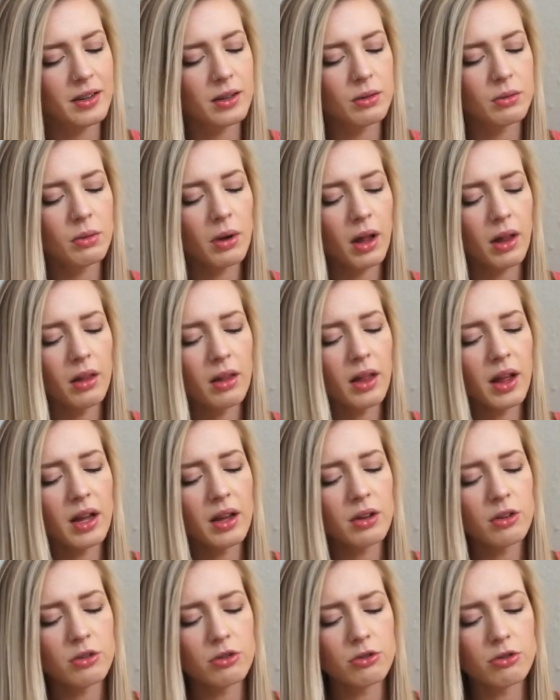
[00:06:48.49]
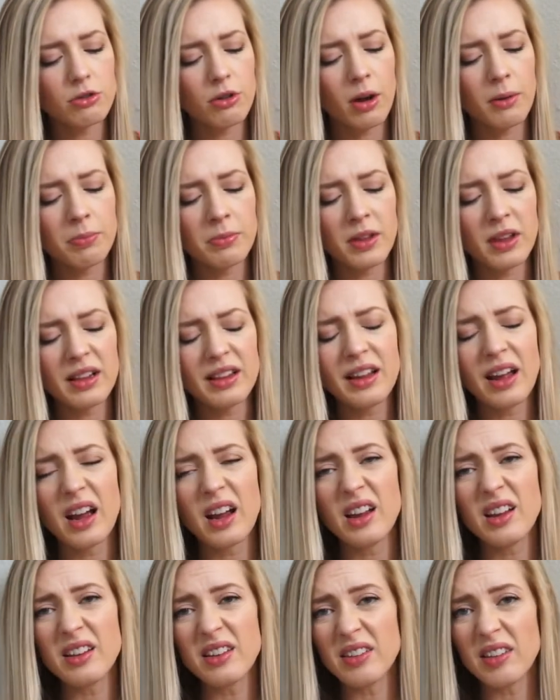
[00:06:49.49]
"Well, I could drop these
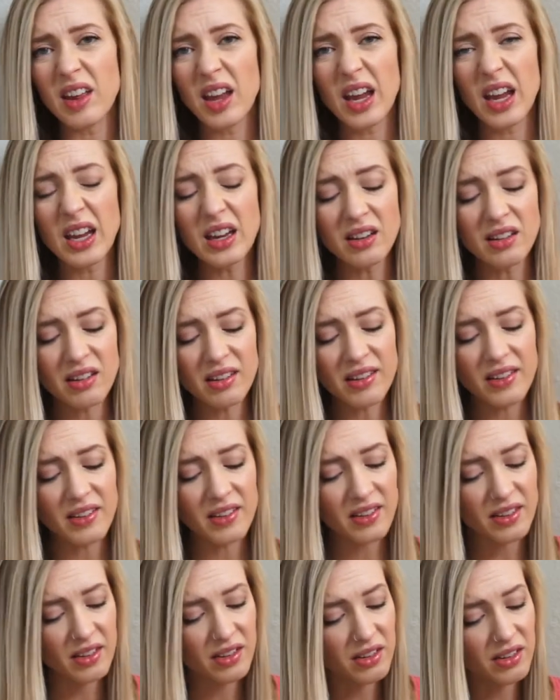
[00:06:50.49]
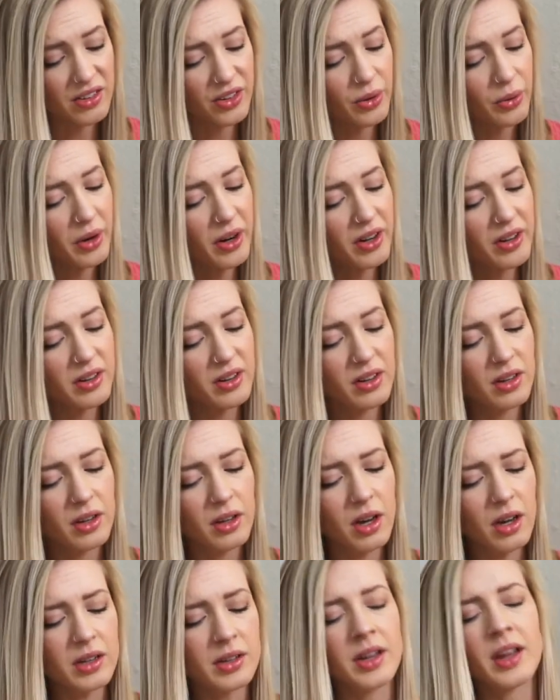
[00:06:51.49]
ice skates," said Stuart.
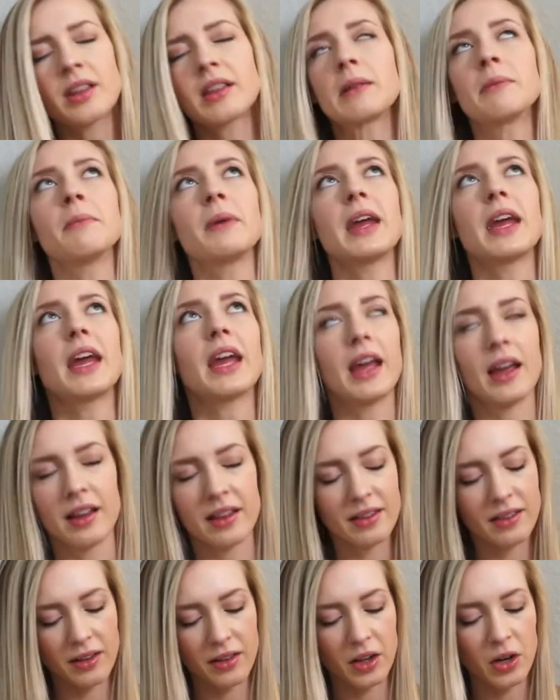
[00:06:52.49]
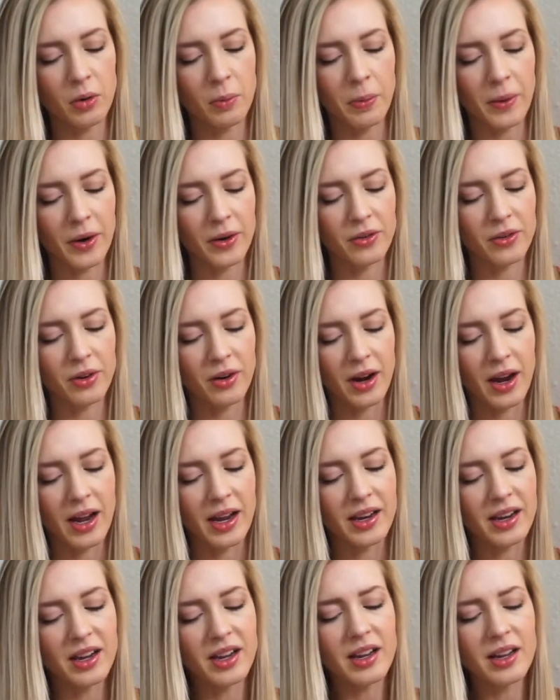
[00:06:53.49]
"Goodness me!" the little bird
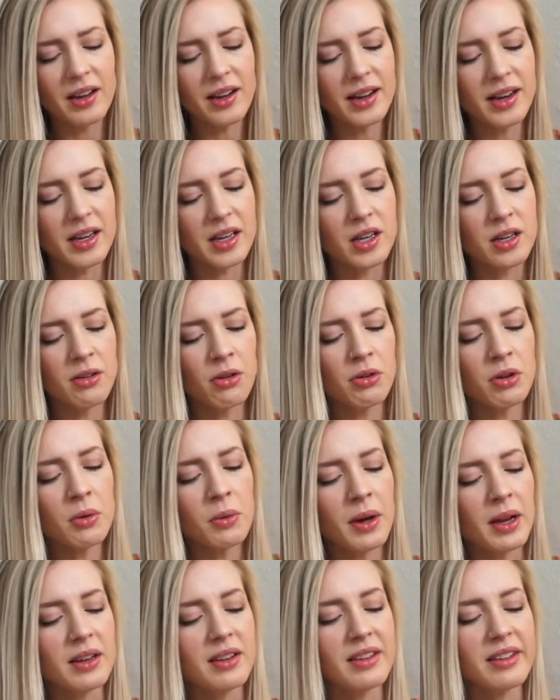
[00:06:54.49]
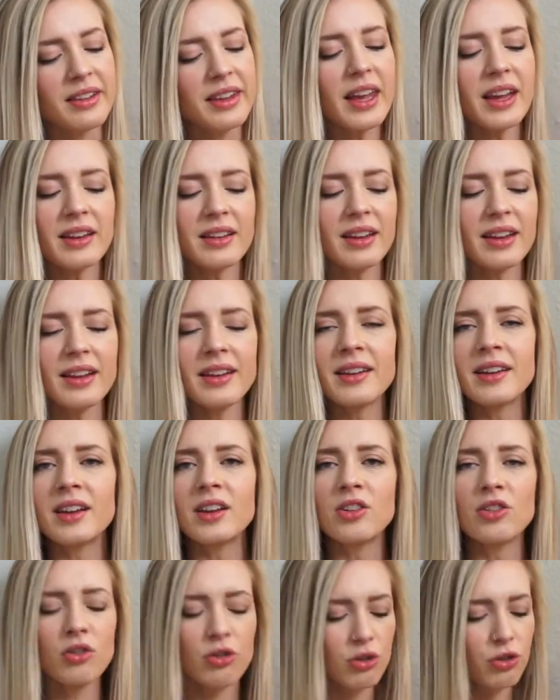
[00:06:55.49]
cried. "I didn't know you had skates hidden
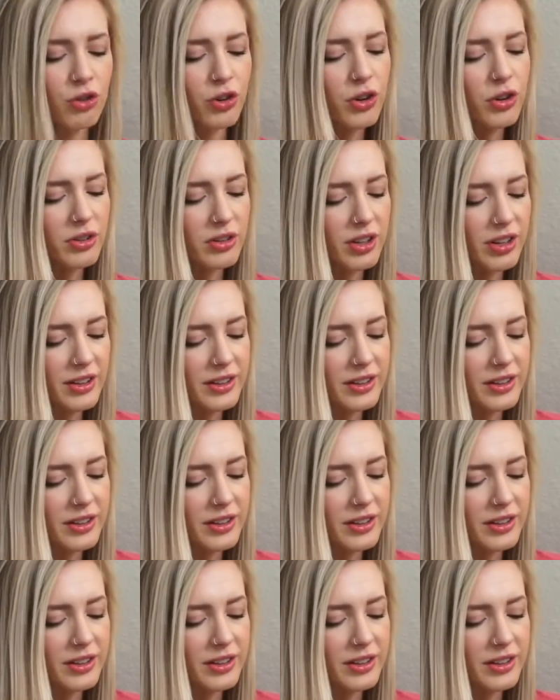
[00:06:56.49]
in your shirt."